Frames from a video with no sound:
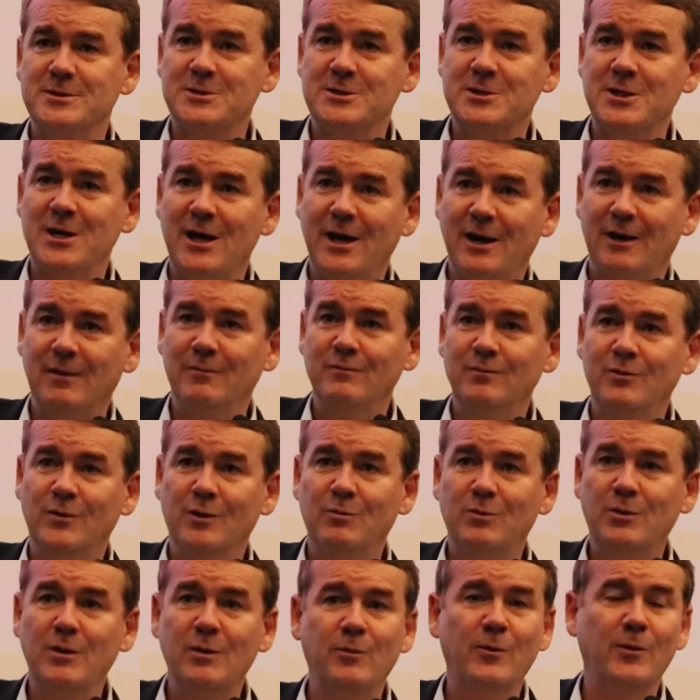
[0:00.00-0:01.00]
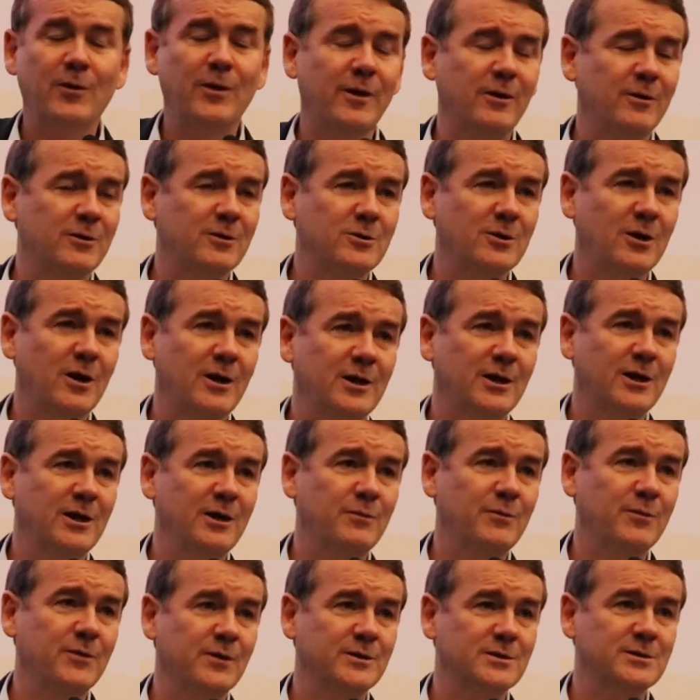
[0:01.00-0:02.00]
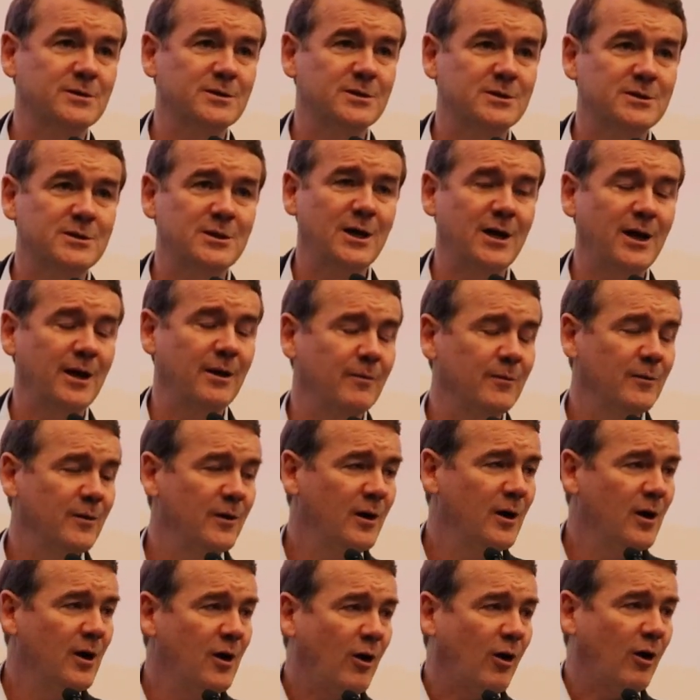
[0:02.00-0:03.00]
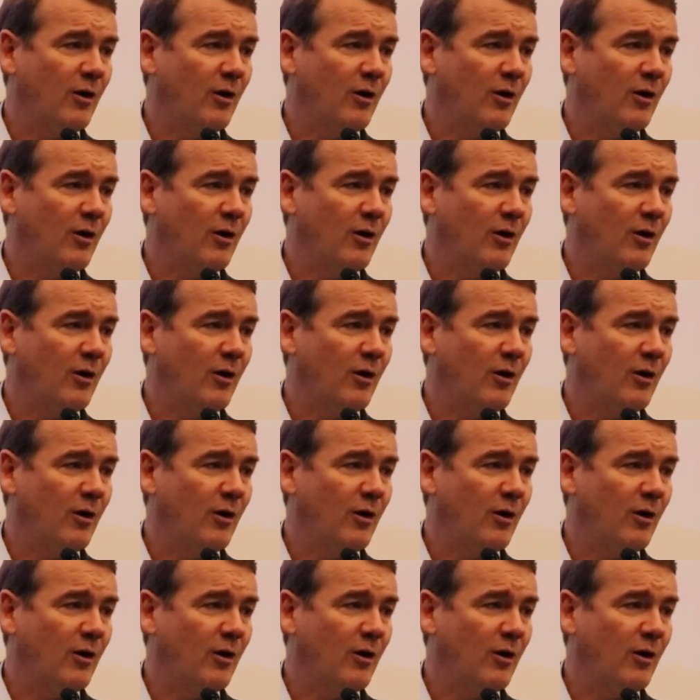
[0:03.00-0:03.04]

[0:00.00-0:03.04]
same. The people that are trying to keep things the same